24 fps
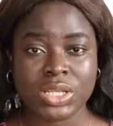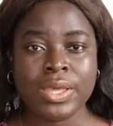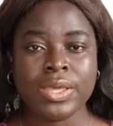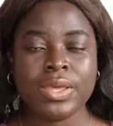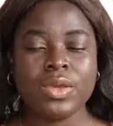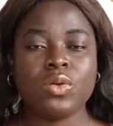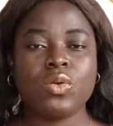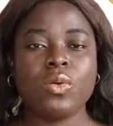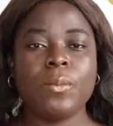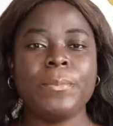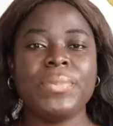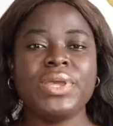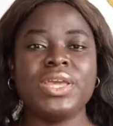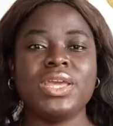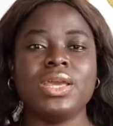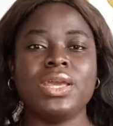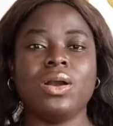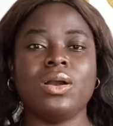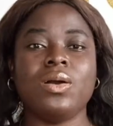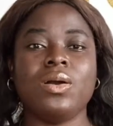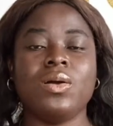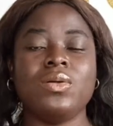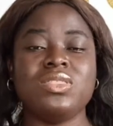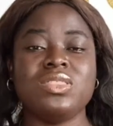It could be
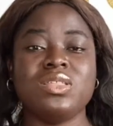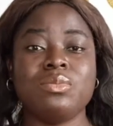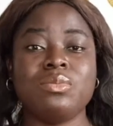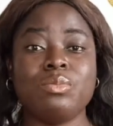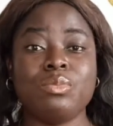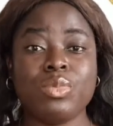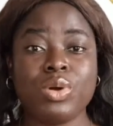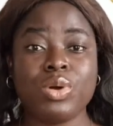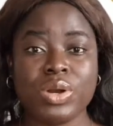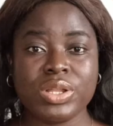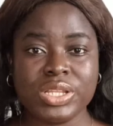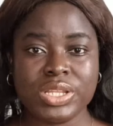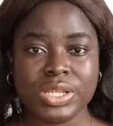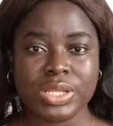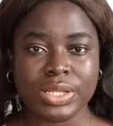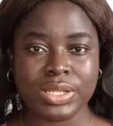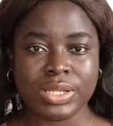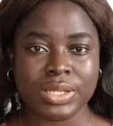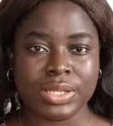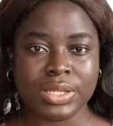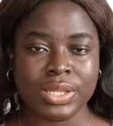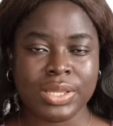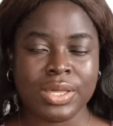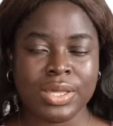on the
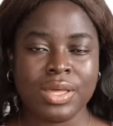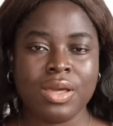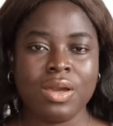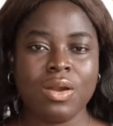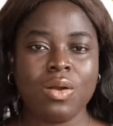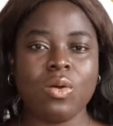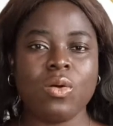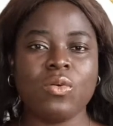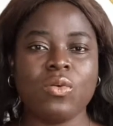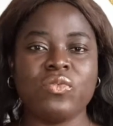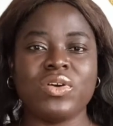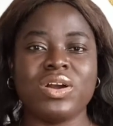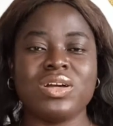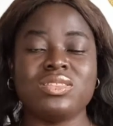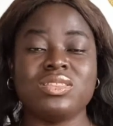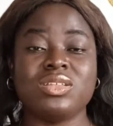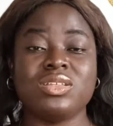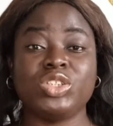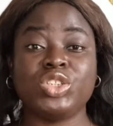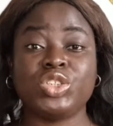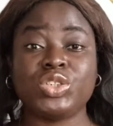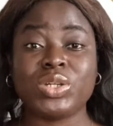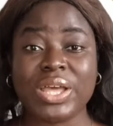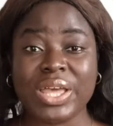morning of the
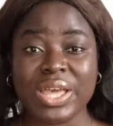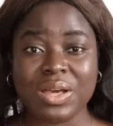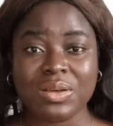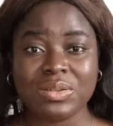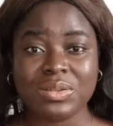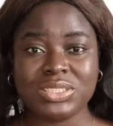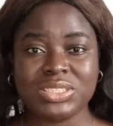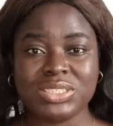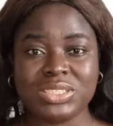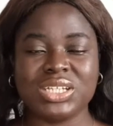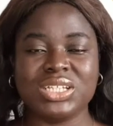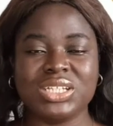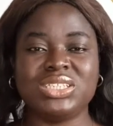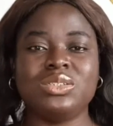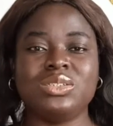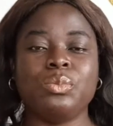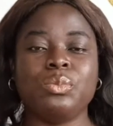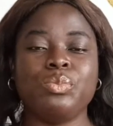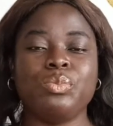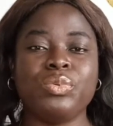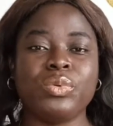trial date,